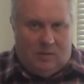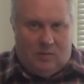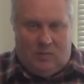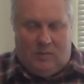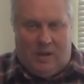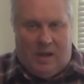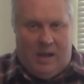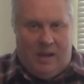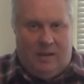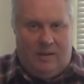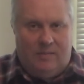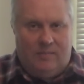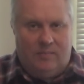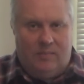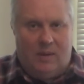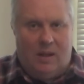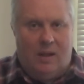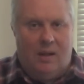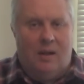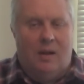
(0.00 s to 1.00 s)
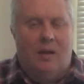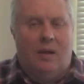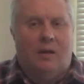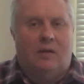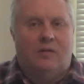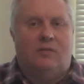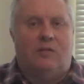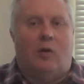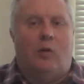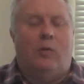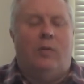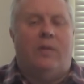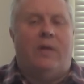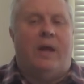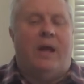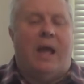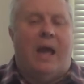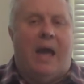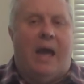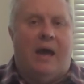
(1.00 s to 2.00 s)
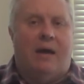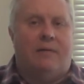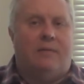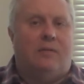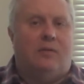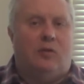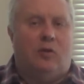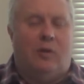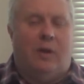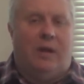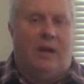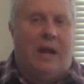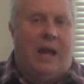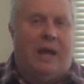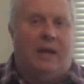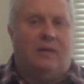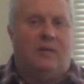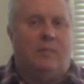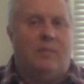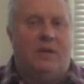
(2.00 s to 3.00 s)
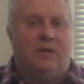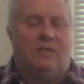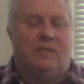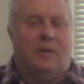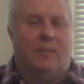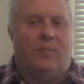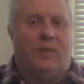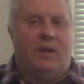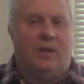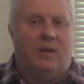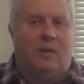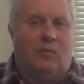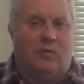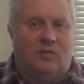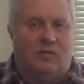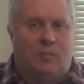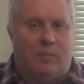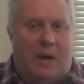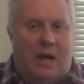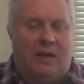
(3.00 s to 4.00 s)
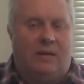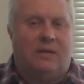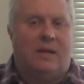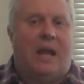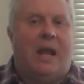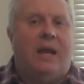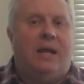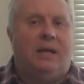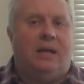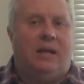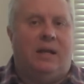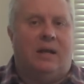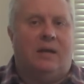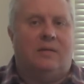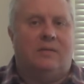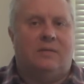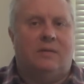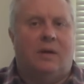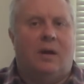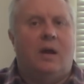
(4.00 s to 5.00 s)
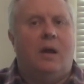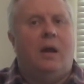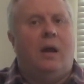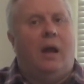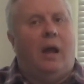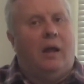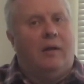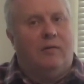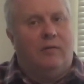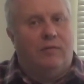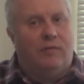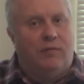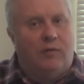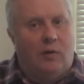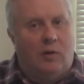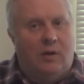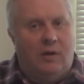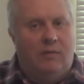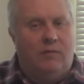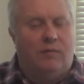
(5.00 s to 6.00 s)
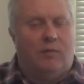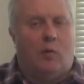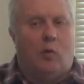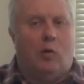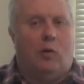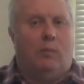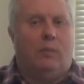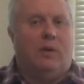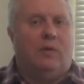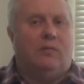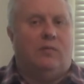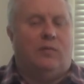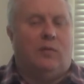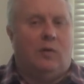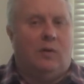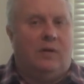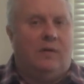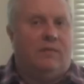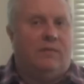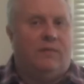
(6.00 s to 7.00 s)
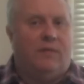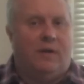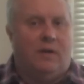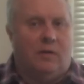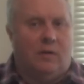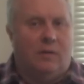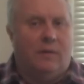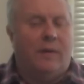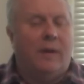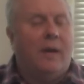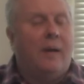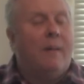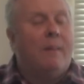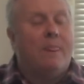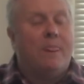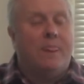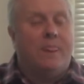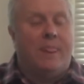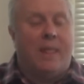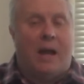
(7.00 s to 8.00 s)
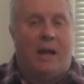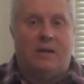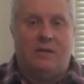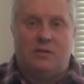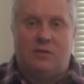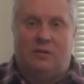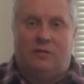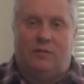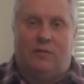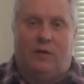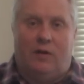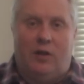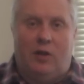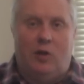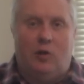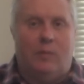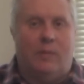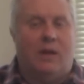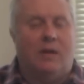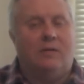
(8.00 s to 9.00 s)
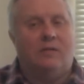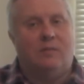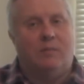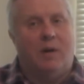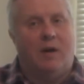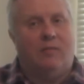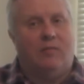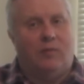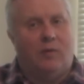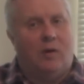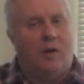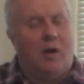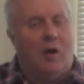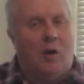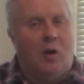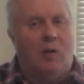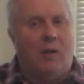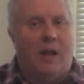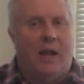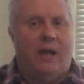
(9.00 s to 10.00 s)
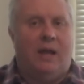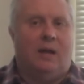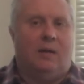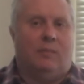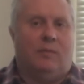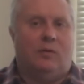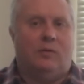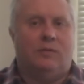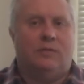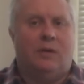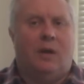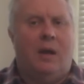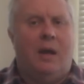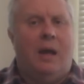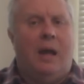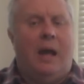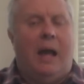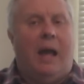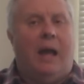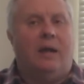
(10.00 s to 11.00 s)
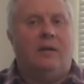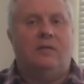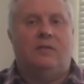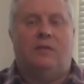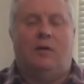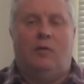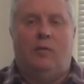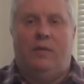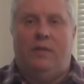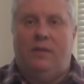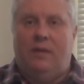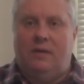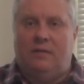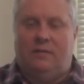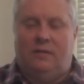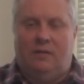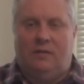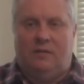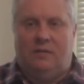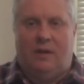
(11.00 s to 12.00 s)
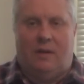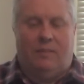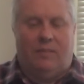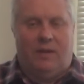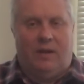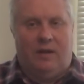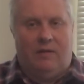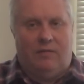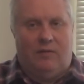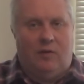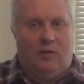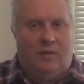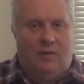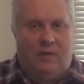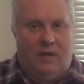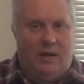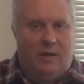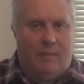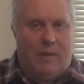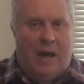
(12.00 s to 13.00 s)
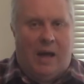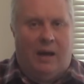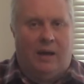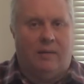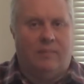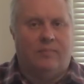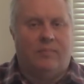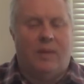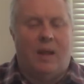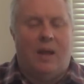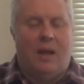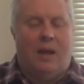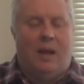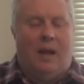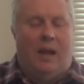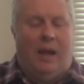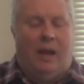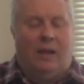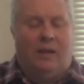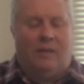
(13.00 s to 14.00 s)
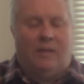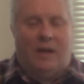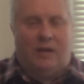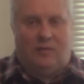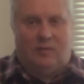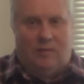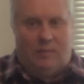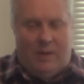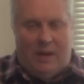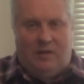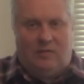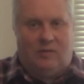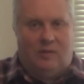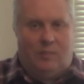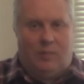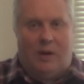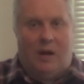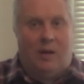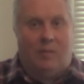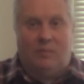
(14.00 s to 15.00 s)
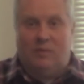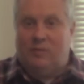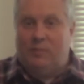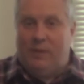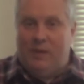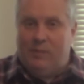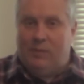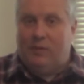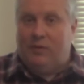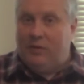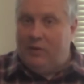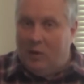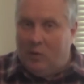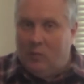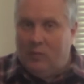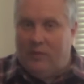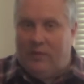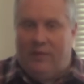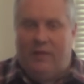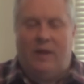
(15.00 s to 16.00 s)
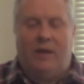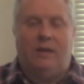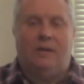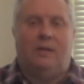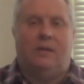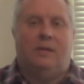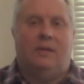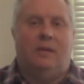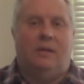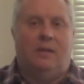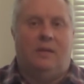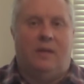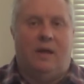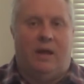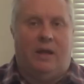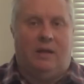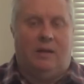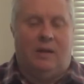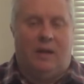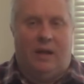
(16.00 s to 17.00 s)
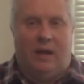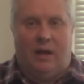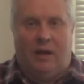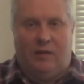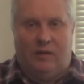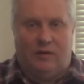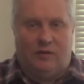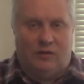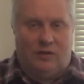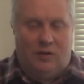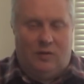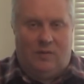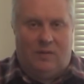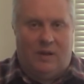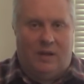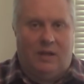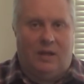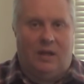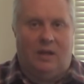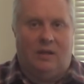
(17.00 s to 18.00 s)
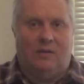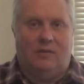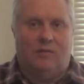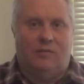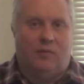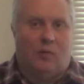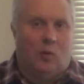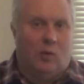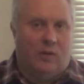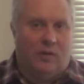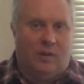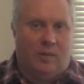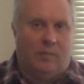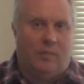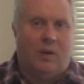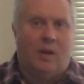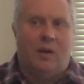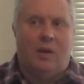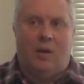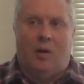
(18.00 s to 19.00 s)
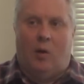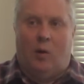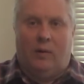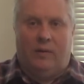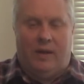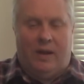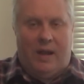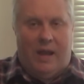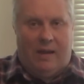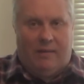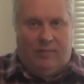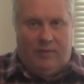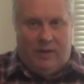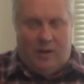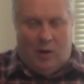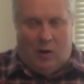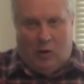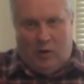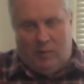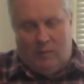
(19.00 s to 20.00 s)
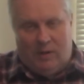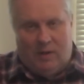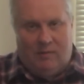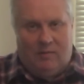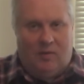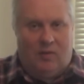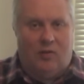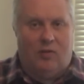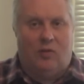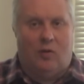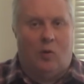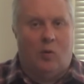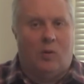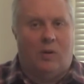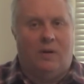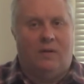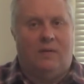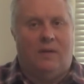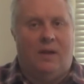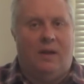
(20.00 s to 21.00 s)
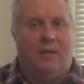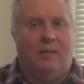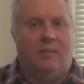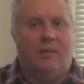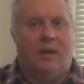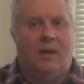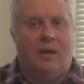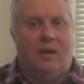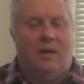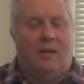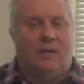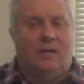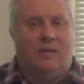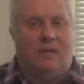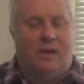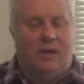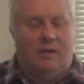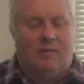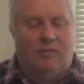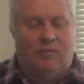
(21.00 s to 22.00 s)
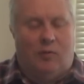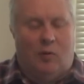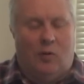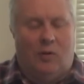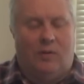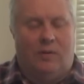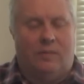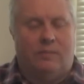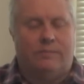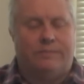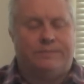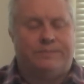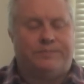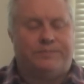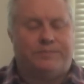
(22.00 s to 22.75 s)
Okay? So they had to, it had to be something that was spontaneous and fully formed and fully filled, not just for humans, but for all animals. And so this is something, if you think about it, and that's a basic problem is people don't think. They let others do thinking for them, or they have the argument of authority think for them.